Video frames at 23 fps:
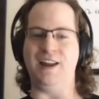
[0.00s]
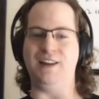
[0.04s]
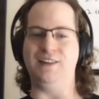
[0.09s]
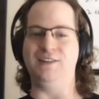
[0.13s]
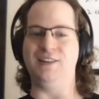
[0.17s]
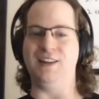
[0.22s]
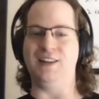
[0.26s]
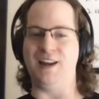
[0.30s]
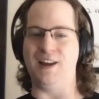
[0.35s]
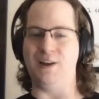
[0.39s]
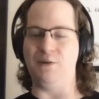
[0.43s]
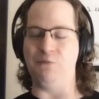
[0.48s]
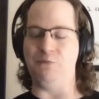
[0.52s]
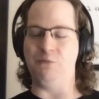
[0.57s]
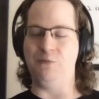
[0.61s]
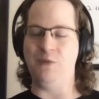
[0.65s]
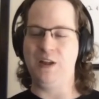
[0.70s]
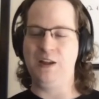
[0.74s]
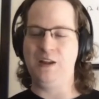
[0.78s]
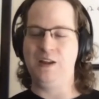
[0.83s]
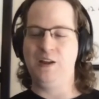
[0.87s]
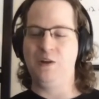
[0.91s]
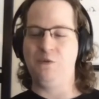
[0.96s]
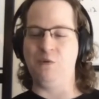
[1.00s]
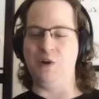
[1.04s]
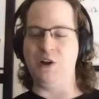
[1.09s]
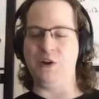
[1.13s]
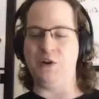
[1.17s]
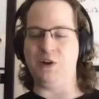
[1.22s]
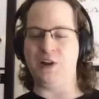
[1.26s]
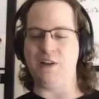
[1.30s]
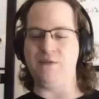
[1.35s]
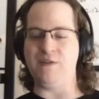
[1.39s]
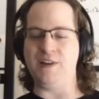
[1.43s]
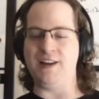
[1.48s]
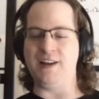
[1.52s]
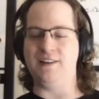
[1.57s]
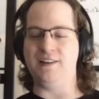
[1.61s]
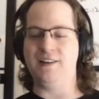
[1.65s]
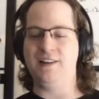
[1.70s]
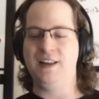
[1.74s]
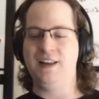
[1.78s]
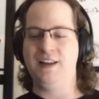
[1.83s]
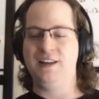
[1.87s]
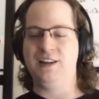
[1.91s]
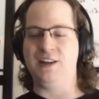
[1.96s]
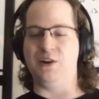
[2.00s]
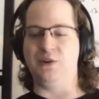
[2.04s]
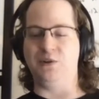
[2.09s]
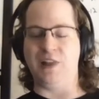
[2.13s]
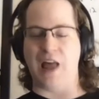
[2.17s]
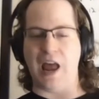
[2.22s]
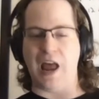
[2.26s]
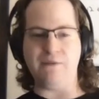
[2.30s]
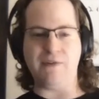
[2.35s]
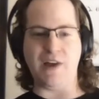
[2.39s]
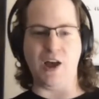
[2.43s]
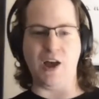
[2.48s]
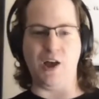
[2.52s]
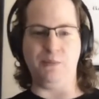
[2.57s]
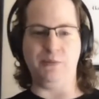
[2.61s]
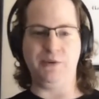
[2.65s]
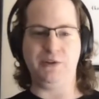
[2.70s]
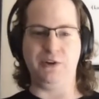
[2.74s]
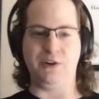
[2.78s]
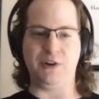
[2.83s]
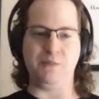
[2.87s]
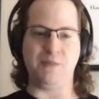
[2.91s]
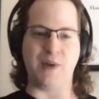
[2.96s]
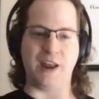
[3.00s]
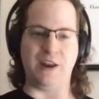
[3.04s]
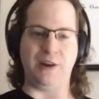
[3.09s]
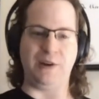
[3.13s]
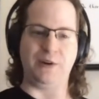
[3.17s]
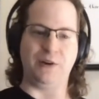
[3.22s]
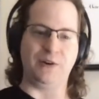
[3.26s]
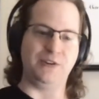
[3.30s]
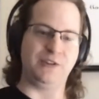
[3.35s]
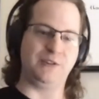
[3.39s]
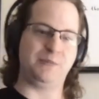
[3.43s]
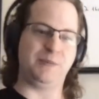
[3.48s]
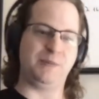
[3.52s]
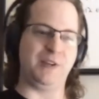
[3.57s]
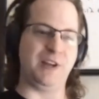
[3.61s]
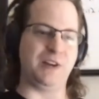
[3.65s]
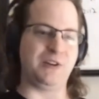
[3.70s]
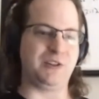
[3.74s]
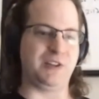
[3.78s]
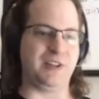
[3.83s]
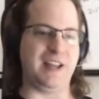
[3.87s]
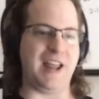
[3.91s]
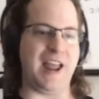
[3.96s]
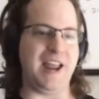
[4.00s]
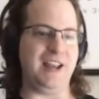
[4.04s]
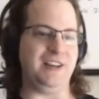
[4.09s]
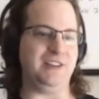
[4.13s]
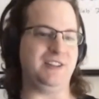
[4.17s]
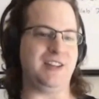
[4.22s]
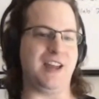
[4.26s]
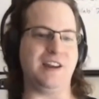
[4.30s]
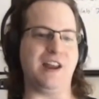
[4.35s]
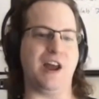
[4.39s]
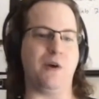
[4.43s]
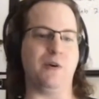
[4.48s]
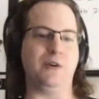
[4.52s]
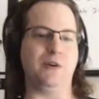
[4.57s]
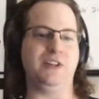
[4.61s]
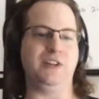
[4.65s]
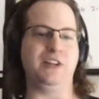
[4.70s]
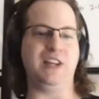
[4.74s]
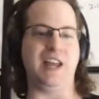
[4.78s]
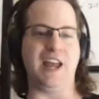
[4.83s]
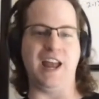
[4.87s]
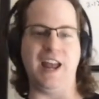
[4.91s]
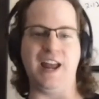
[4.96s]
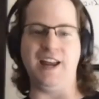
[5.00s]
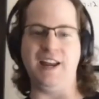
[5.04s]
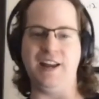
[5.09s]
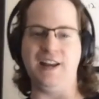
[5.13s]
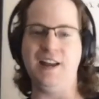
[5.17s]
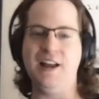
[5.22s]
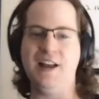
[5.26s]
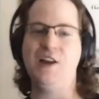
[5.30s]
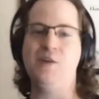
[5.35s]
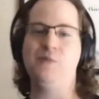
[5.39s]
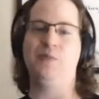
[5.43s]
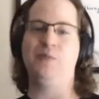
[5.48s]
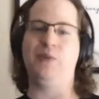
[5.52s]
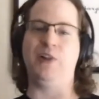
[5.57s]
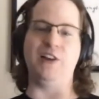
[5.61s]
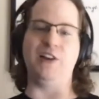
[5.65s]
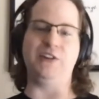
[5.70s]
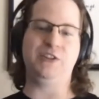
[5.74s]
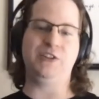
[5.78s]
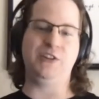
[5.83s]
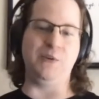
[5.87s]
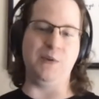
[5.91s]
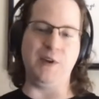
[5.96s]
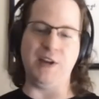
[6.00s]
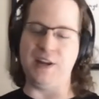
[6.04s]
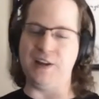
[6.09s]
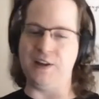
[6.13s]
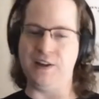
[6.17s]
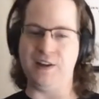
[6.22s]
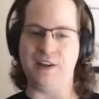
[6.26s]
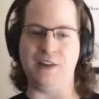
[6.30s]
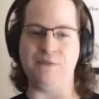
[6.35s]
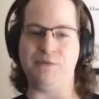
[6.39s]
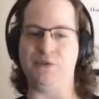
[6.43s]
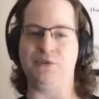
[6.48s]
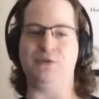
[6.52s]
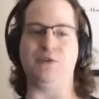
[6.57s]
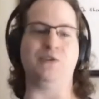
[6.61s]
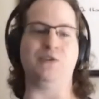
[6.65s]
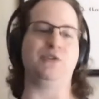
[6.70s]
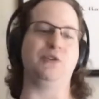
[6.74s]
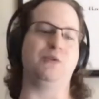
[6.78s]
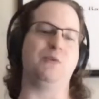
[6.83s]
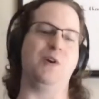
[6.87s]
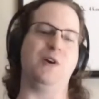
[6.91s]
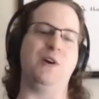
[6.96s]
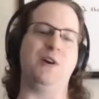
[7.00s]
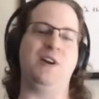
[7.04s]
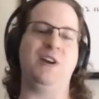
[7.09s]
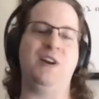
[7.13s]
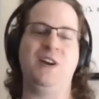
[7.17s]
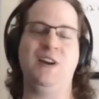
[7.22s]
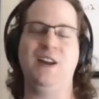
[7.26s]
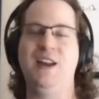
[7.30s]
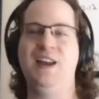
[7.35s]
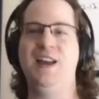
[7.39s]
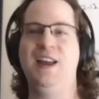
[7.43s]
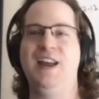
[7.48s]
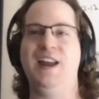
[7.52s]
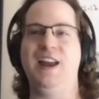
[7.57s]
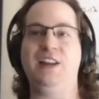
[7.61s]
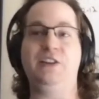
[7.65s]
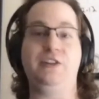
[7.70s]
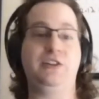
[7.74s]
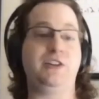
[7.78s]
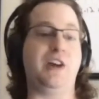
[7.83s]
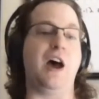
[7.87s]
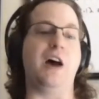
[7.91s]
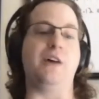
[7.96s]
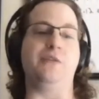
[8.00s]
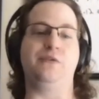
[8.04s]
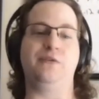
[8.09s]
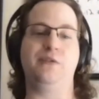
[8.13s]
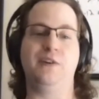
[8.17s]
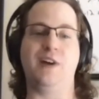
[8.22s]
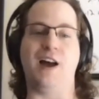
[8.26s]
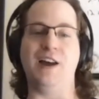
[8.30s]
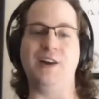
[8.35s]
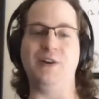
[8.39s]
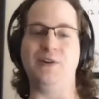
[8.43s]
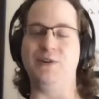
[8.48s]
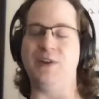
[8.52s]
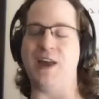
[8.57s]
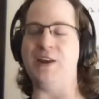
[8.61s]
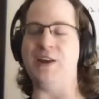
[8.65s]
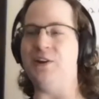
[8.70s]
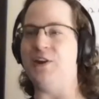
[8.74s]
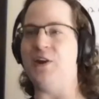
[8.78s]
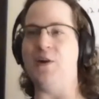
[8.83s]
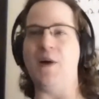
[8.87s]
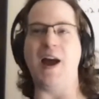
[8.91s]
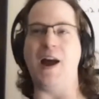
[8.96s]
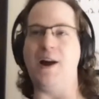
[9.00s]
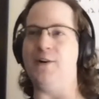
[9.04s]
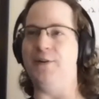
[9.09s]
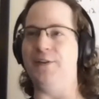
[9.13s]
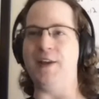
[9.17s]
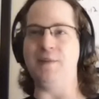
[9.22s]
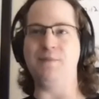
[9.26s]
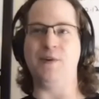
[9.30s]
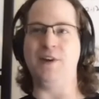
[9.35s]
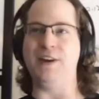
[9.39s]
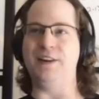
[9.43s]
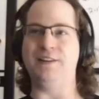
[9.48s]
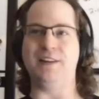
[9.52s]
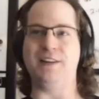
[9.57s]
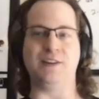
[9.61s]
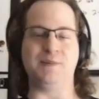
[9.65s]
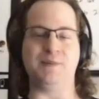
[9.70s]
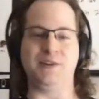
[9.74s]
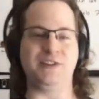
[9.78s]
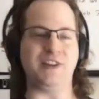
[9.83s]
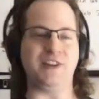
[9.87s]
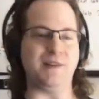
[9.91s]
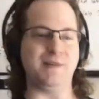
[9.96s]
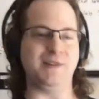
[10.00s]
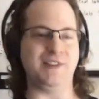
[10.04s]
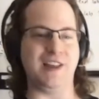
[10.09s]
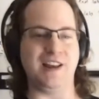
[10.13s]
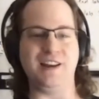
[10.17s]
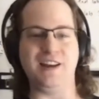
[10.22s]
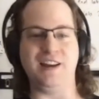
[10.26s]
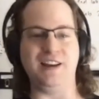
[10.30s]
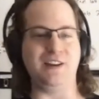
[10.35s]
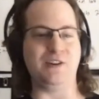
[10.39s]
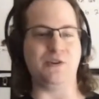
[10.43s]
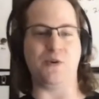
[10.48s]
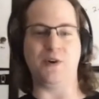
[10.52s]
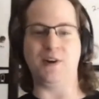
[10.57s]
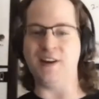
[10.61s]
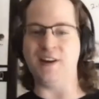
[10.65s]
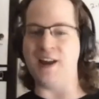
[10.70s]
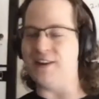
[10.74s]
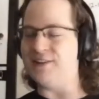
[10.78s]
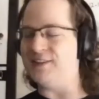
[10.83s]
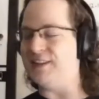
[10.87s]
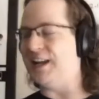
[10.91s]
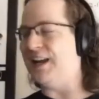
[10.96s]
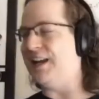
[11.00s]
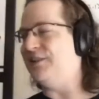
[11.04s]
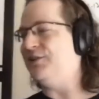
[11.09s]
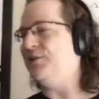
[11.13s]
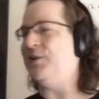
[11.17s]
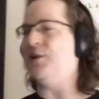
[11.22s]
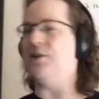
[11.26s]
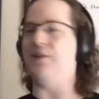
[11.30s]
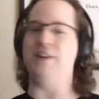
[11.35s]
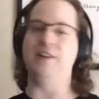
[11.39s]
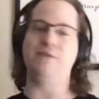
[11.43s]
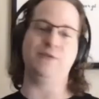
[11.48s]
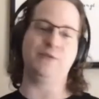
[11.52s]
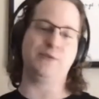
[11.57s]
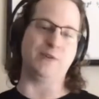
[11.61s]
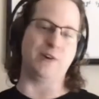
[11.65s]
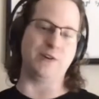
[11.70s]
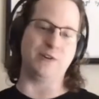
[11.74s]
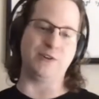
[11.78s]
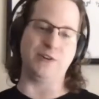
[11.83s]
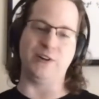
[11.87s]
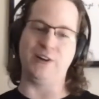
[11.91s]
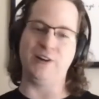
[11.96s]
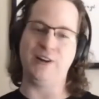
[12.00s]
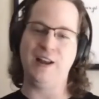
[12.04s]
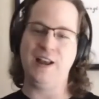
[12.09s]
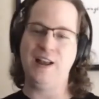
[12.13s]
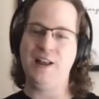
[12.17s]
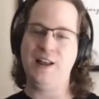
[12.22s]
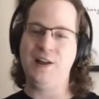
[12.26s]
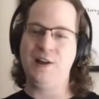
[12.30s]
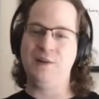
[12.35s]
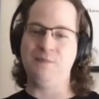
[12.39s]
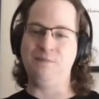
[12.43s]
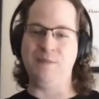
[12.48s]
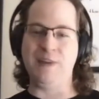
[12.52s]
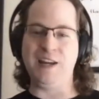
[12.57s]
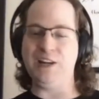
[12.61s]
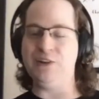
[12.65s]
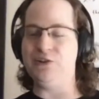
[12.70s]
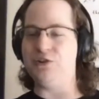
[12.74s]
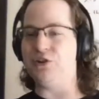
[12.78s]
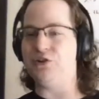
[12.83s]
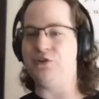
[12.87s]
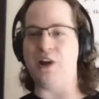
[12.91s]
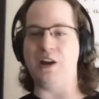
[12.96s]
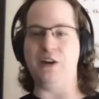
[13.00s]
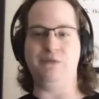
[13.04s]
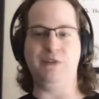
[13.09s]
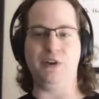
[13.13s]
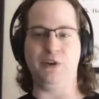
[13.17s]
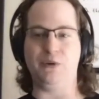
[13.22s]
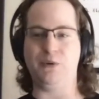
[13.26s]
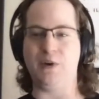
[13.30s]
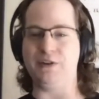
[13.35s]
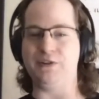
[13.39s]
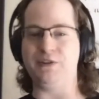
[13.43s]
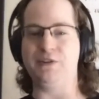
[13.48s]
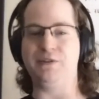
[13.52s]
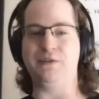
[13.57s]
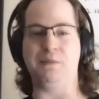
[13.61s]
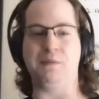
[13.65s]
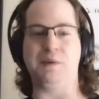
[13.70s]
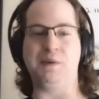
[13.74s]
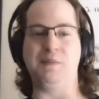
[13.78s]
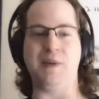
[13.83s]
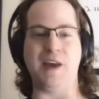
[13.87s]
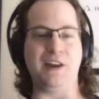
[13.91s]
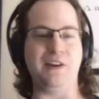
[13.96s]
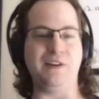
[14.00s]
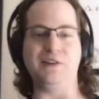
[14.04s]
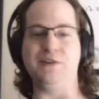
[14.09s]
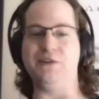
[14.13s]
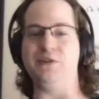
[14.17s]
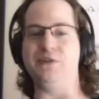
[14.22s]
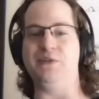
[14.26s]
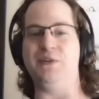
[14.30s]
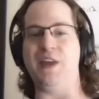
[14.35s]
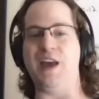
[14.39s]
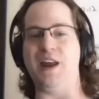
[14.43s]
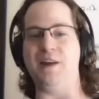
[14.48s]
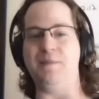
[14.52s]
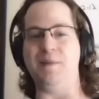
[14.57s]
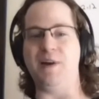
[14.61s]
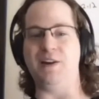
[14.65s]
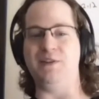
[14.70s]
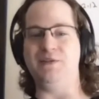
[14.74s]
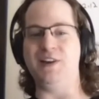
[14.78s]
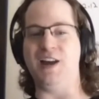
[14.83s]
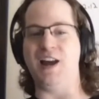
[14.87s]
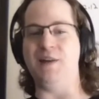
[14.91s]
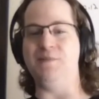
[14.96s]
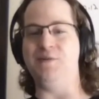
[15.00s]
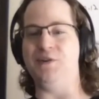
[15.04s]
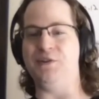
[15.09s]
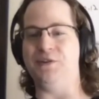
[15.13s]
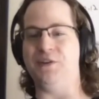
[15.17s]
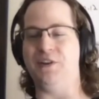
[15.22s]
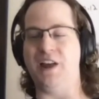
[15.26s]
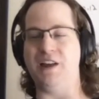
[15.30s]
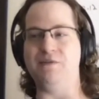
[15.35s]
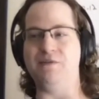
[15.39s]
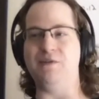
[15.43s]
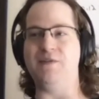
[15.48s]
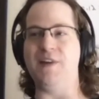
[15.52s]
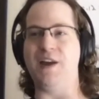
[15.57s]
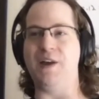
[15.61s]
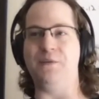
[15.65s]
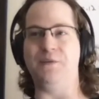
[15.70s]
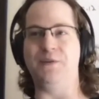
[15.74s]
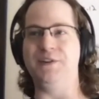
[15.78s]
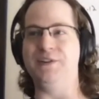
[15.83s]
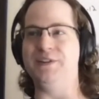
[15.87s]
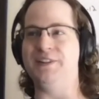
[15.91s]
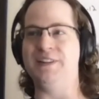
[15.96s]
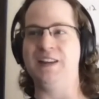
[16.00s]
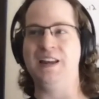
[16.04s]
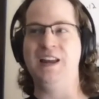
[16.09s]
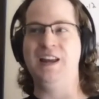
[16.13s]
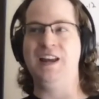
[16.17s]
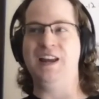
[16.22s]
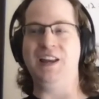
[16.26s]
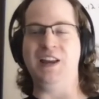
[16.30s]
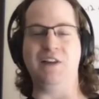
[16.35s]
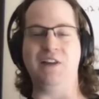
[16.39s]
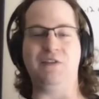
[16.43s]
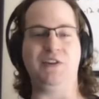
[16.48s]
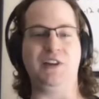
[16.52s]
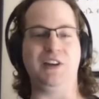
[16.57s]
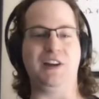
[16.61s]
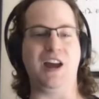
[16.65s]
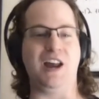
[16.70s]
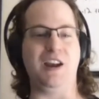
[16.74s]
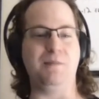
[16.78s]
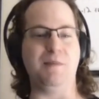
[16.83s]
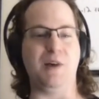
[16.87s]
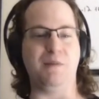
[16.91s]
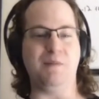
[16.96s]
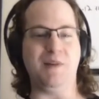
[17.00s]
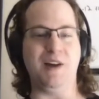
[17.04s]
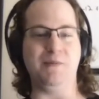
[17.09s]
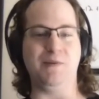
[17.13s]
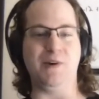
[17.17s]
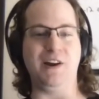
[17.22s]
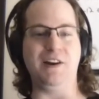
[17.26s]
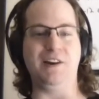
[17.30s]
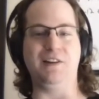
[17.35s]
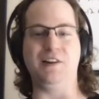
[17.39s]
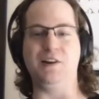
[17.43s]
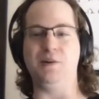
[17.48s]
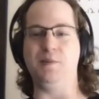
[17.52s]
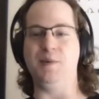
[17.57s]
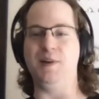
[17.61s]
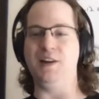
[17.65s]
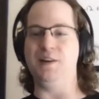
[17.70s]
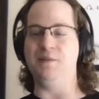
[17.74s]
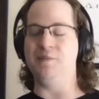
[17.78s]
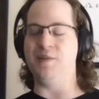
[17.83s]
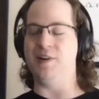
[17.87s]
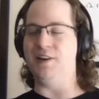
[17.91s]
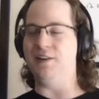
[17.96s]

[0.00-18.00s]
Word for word: And um, when you're giving you know live help to competitors, potentially eight ten hours a day, plus doing infrastructure work, it's tough. I don't I don't know how they put as much time as they did into organizing it, doing all the infrastructure, me just trying to field questions from competitors for that amount of time during the live event was enough to kind of melt my brain a little bit.